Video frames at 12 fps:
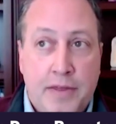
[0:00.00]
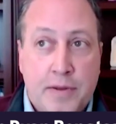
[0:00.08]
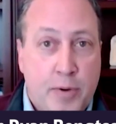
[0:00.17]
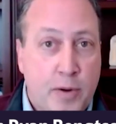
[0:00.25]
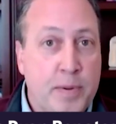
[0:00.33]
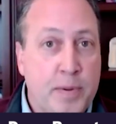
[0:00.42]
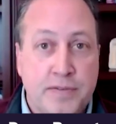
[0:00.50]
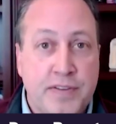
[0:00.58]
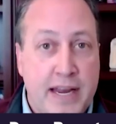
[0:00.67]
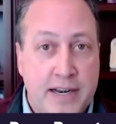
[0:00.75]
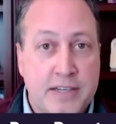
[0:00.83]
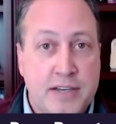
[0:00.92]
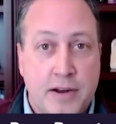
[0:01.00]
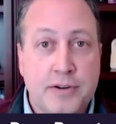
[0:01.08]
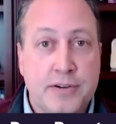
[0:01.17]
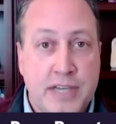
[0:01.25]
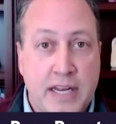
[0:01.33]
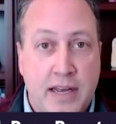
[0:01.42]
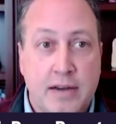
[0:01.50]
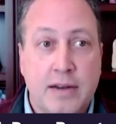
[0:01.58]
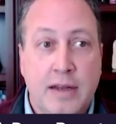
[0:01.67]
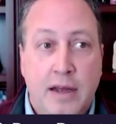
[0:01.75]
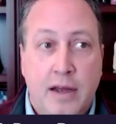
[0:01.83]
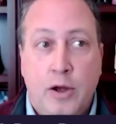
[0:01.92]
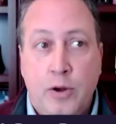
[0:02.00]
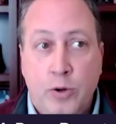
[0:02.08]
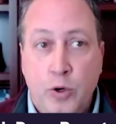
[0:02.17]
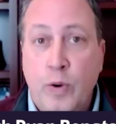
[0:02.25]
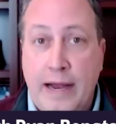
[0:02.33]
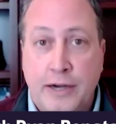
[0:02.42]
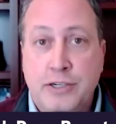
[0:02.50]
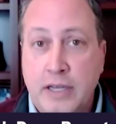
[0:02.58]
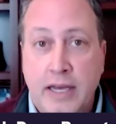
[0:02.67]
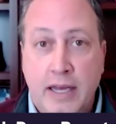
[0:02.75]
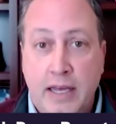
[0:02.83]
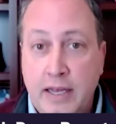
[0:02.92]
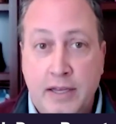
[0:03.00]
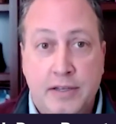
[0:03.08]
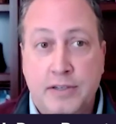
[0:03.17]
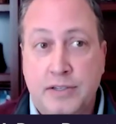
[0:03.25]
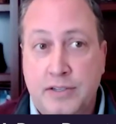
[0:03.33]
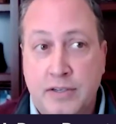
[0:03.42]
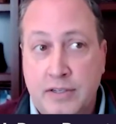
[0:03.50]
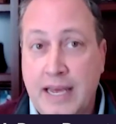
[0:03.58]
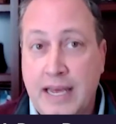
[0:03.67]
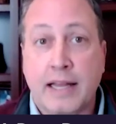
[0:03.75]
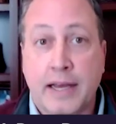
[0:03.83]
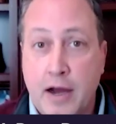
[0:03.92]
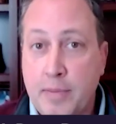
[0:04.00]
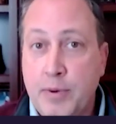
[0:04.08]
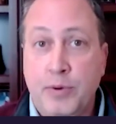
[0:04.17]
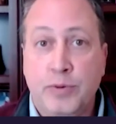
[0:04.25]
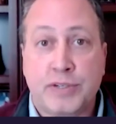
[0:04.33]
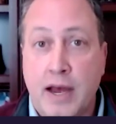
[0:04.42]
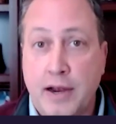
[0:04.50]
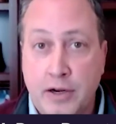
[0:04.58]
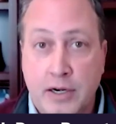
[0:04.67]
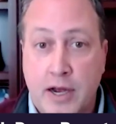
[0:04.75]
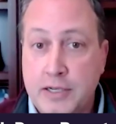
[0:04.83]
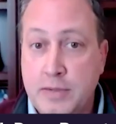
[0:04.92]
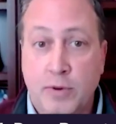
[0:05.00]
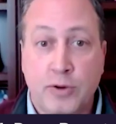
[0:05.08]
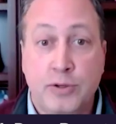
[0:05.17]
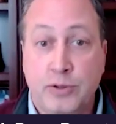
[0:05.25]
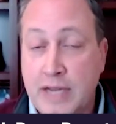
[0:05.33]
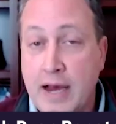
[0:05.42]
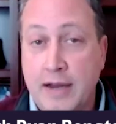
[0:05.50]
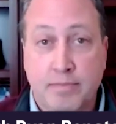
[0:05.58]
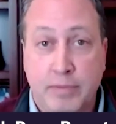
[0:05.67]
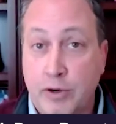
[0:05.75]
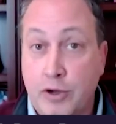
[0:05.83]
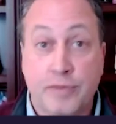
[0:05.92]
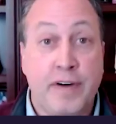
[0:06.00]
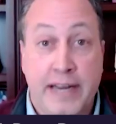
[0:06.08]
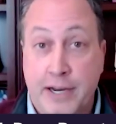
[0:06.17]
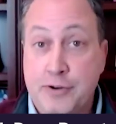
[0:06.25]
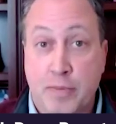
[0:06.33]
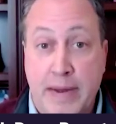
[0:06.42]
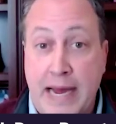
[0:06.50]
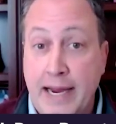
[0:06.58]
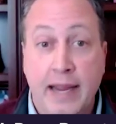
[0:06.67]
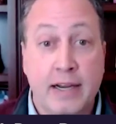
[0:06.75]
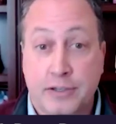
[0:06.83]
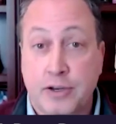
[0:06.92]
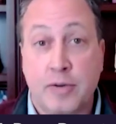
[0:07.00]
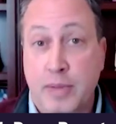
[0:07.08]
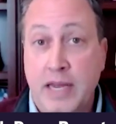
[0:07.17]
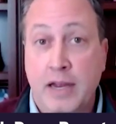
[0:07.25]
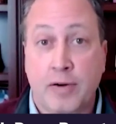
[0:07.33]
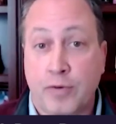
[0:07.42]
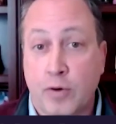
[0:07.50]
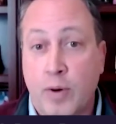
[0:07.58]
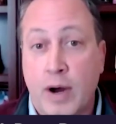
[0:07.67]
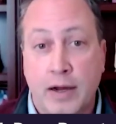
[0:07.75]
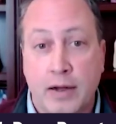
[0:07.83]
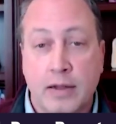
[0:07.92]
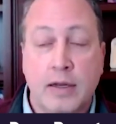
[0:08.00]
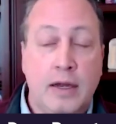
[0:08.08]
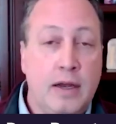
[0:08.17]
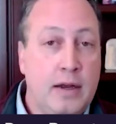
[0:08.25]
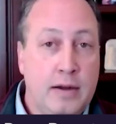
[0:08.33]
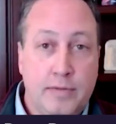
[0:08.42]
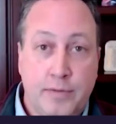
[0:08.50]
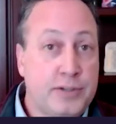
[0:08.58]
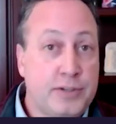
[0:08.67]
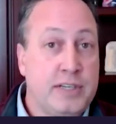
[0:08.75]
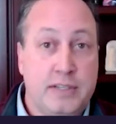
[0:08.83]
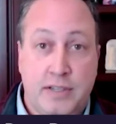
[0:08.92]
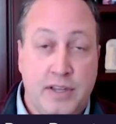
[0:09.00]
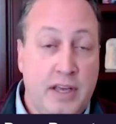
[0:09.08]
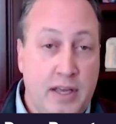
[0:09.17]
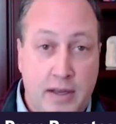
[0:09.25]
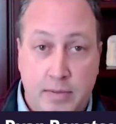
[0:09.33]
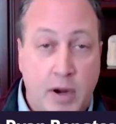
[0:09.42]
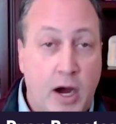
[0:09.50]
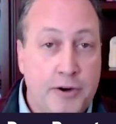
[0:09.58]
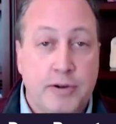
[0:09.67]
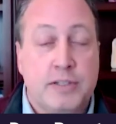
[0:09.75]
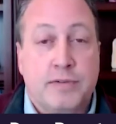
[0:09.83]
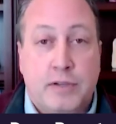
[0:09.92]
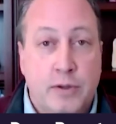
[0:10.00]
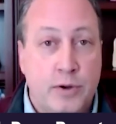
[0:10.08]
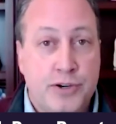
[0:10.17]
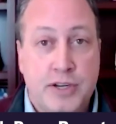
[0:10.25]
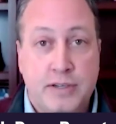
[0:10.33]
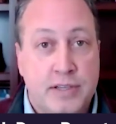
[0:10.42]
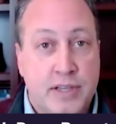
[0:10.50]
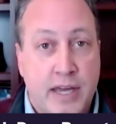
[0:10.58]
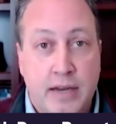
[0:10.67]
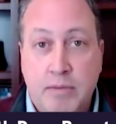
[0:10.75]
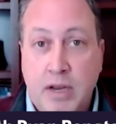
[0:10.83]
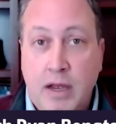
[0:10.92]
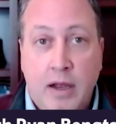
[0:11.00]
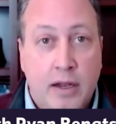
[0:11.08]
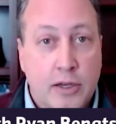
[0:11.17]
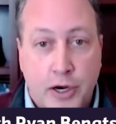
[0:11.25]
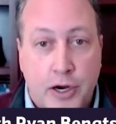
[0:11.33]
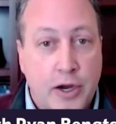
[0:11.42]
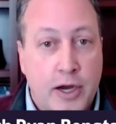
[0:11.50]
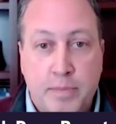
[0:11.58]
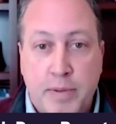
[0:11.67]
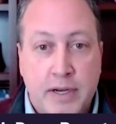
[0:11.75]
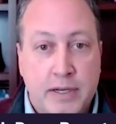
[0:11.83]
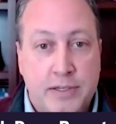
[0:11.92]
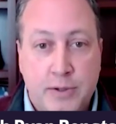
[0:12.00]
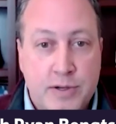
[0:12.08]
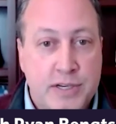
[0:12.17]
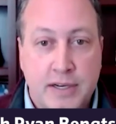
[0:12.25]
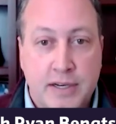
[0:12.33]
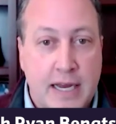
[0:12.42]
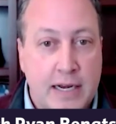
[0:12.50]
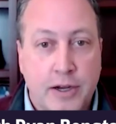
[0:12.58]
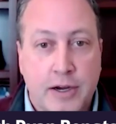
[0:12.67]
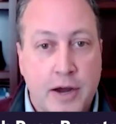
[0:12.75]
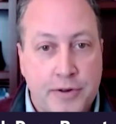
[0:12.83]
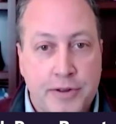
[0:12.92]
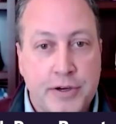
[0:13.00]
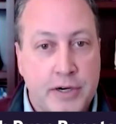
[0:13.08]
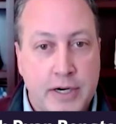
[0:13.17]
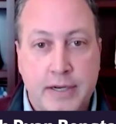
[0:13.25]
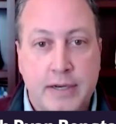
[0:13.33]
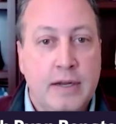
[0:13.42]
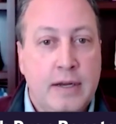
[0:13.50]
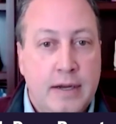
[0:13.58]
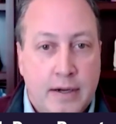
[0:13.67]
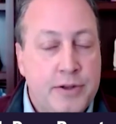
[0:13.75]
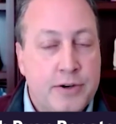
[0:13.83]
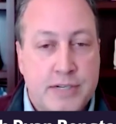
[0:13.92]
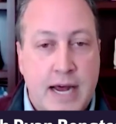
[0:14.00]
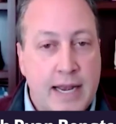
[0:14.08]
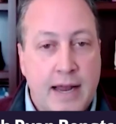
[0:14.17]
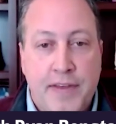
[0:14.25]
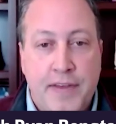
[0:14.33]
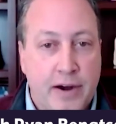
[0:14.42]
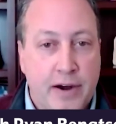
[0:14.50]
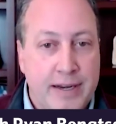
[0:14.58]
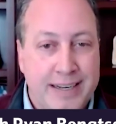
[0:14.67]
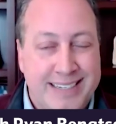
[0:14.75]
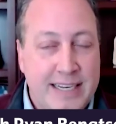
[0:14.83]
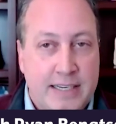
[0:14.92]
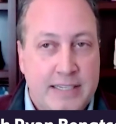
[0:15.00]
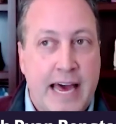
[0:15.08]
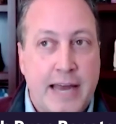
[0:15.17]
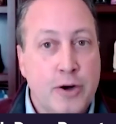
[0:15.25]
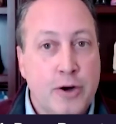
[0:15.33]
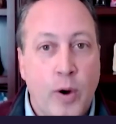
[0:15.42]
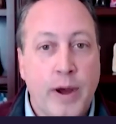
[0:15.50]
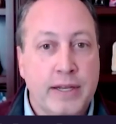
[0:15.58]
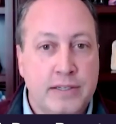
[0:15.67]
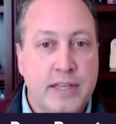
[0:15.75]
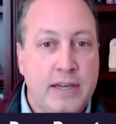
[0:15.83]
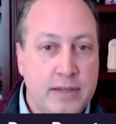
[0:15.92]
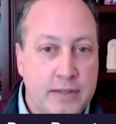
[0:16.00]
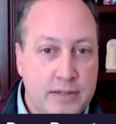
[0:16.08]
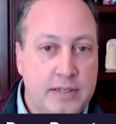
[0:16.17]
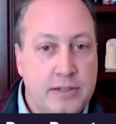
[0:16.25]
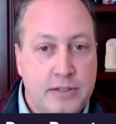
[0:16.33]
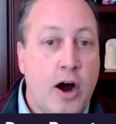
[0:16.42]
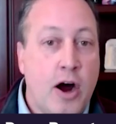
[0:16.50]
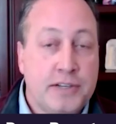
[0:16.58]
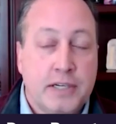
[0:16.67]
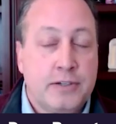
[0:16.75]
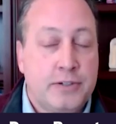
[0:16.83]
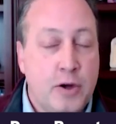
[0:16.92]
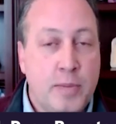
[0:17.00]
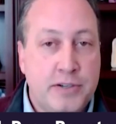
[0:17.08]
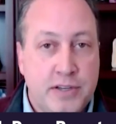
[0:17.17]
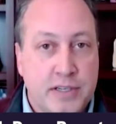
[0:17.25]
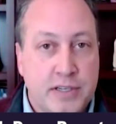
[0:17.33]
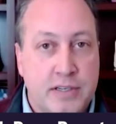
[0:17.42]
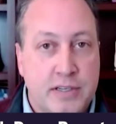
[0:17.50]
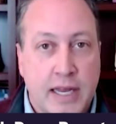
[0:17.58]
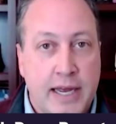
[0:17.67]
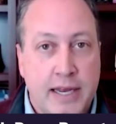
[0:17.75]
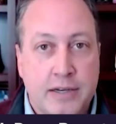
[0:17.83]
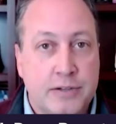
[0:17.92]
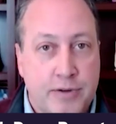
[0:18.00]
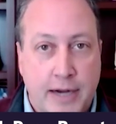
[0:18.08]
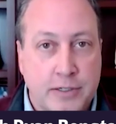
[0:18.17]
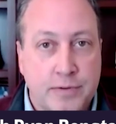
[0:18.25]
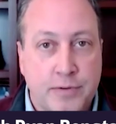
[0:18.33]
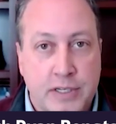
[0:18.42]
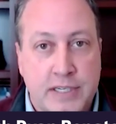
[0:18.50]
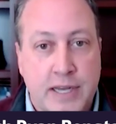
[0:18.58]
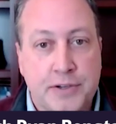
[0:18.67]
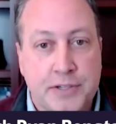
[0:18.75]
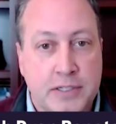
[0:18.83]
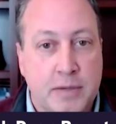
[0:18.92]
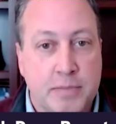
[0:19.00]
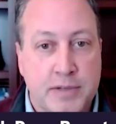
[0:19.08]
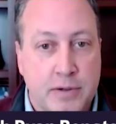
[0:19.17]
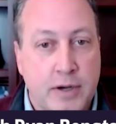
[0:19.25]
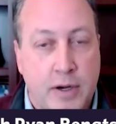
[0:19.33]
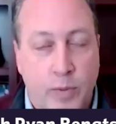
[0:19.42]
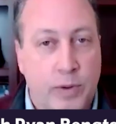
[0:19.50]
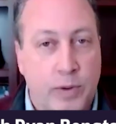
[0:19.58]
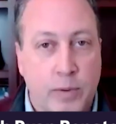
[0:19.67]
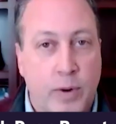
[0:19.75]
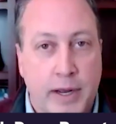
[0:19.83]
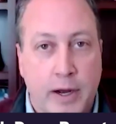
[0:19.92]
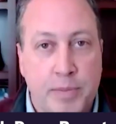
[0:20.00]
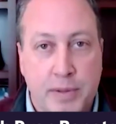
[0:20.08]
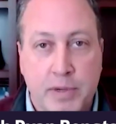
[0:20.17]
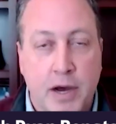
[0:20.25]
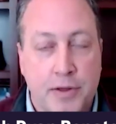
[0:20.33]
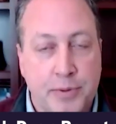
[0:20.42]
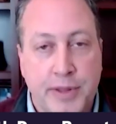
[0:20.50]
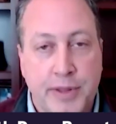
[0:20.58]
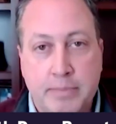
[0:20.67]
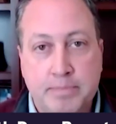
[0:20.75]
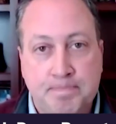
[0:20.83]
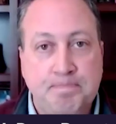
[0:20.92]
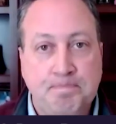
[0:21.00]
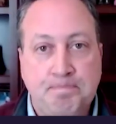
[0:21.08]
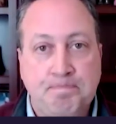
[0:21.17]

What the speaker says: And the purpose of that is to understand who actually is scaling up, who's got good customers, who's got, good financial backing and is going to be here for a while, versus the hundreds of solutions that look good, but as soon as you kind of look under the hood, there's not a lot there. And it's that noise that is causing so much of this delay and distraction for these health systems. And we really want to help them cut through that.